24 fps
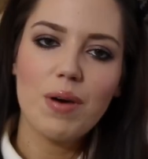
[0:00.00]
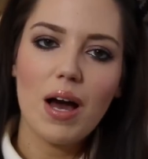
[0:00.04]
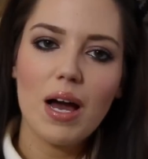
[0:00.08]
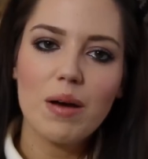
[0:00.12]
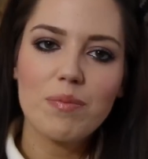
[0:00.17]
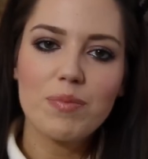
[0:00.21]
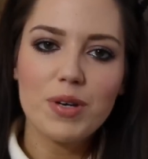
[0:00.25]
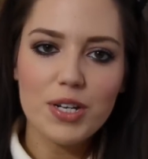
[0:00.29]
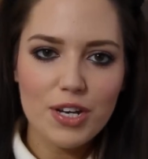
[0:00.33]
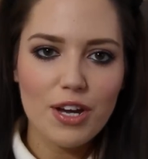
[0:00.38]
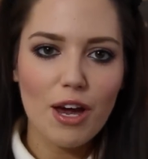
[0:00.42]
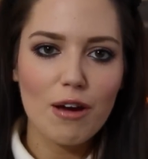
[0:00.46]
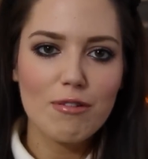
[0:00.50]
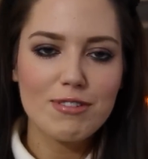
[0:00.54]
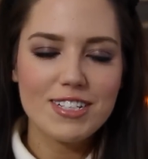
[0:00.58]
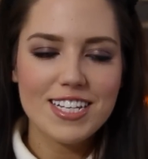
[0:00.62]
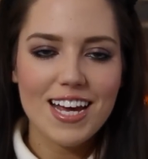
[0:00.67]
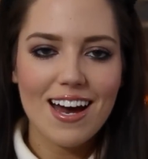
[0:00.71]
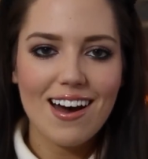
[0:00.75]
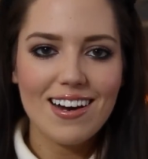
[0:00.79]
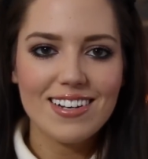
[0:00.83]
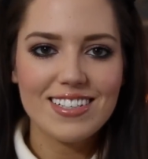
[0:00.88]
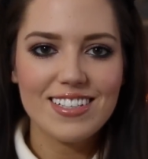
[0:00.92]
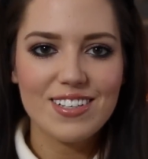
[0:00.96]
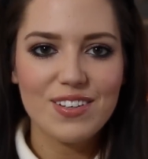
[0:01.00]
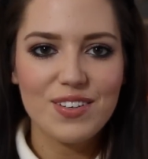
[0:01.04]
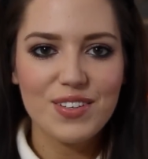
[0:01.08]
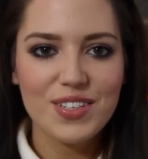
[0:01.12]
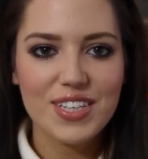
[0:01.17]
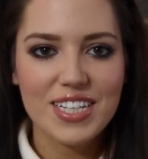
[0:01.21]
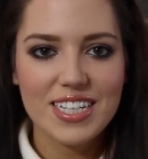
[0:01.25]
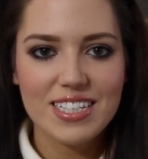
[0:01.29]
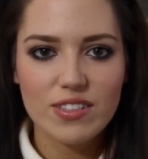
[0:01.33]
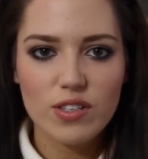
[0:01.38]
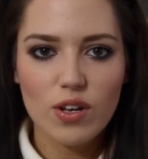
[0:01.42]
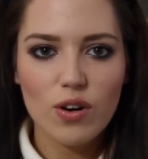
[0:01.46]
But I'm gonna go tidy all
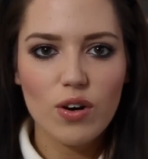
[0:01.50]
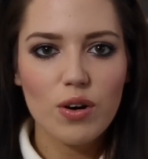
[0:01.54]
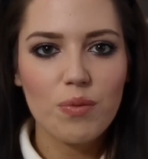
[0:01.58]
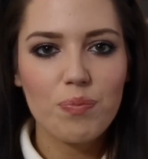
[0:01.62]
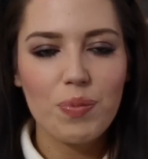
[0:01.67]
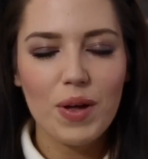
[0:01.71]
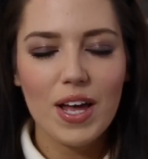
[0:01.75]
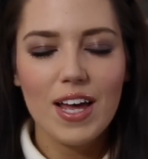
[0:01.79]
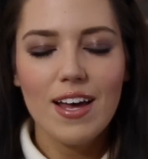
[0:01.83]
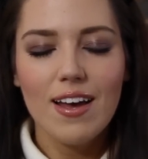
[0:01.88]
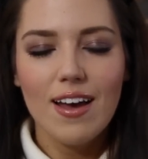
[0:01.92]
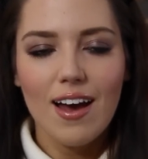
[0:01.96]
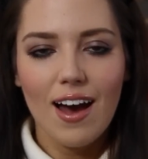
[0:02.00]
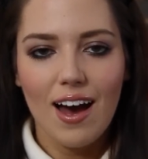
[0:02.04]
this up